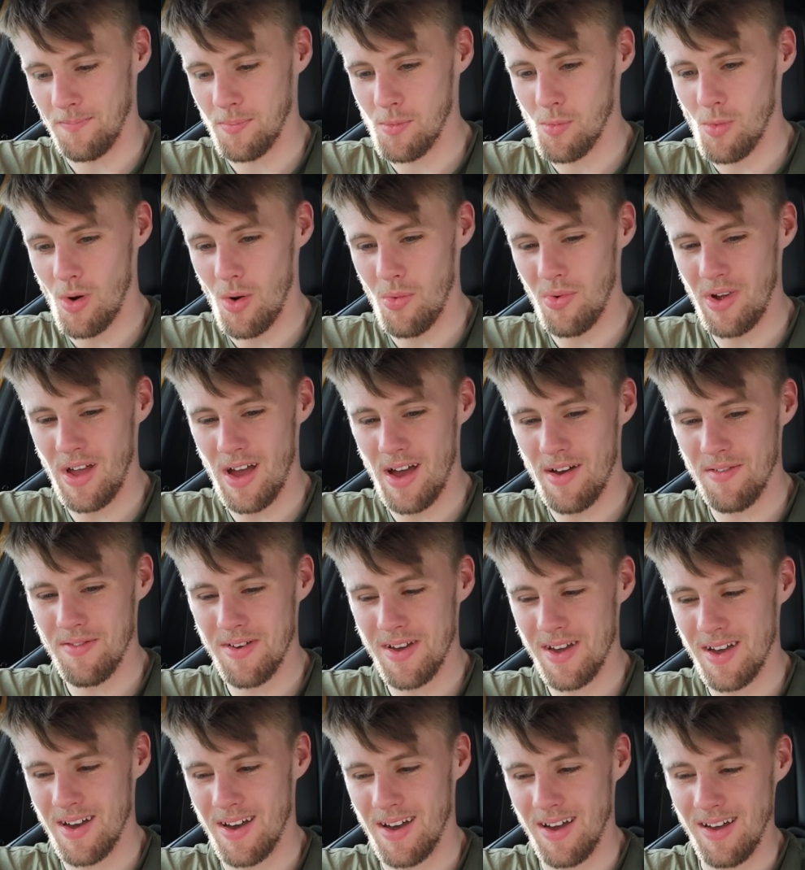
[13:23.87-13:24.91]
What we have
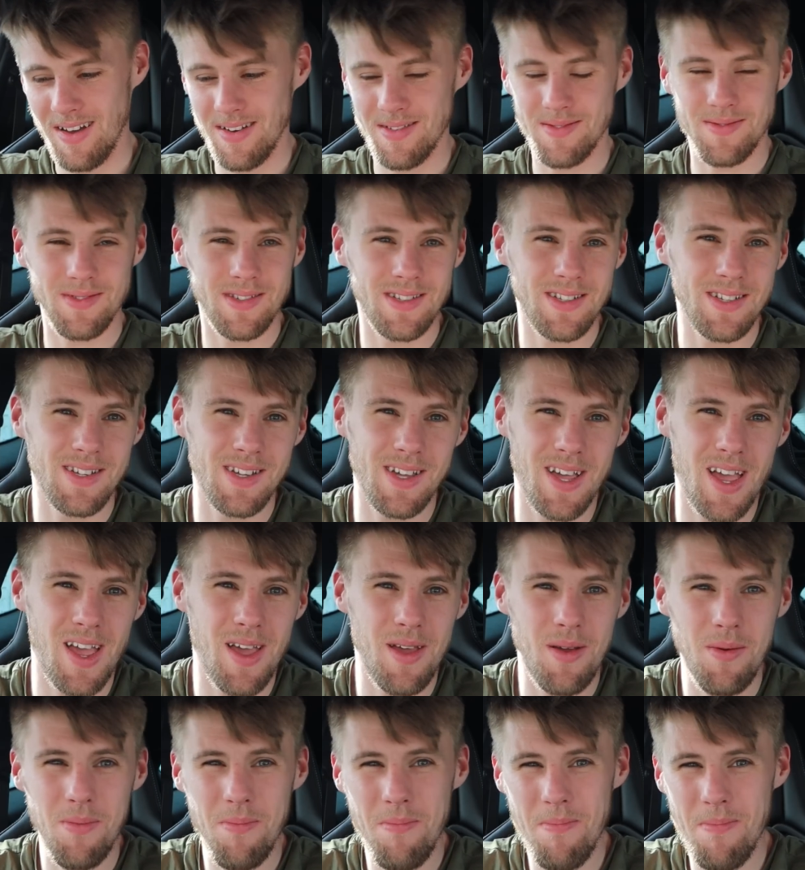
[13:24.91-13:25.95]
here,
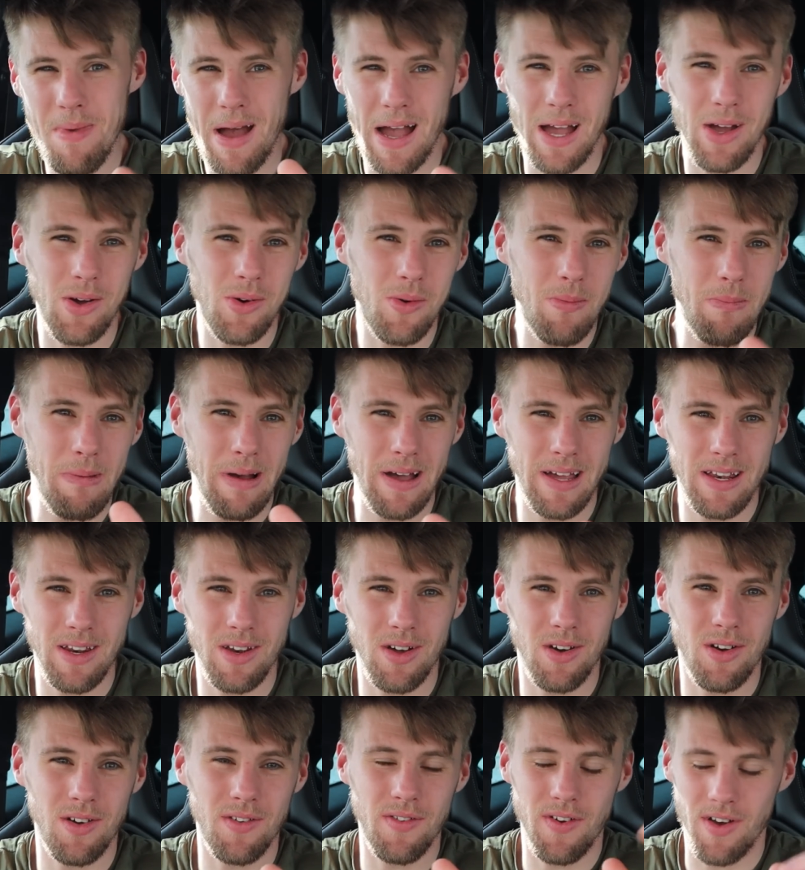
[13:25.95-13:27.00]
you may or may
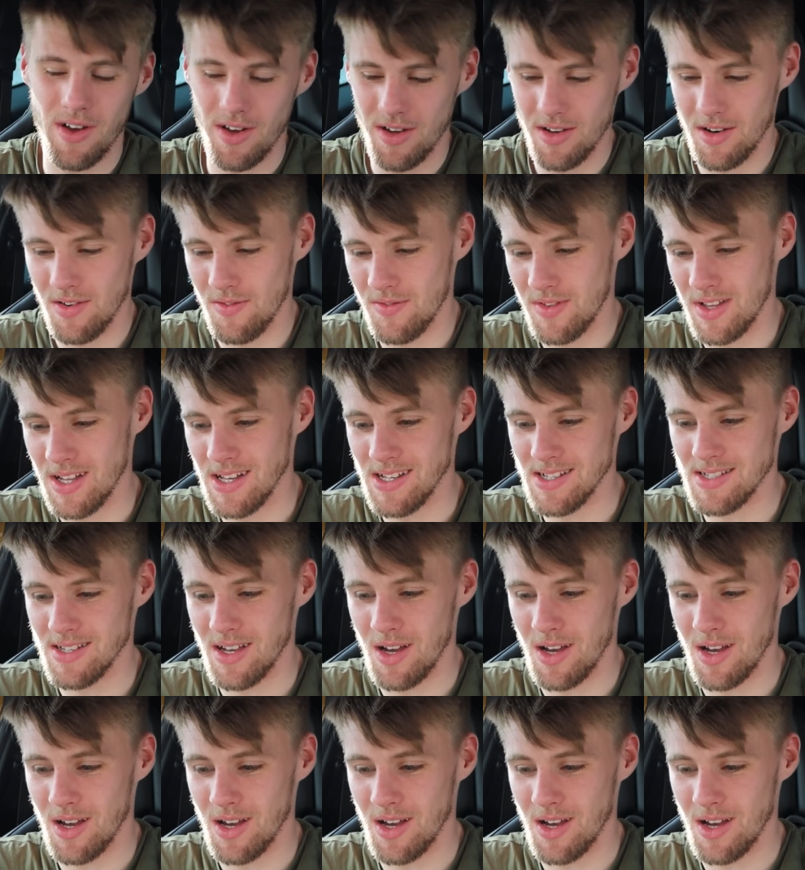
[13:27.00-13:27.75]
not have heard of this.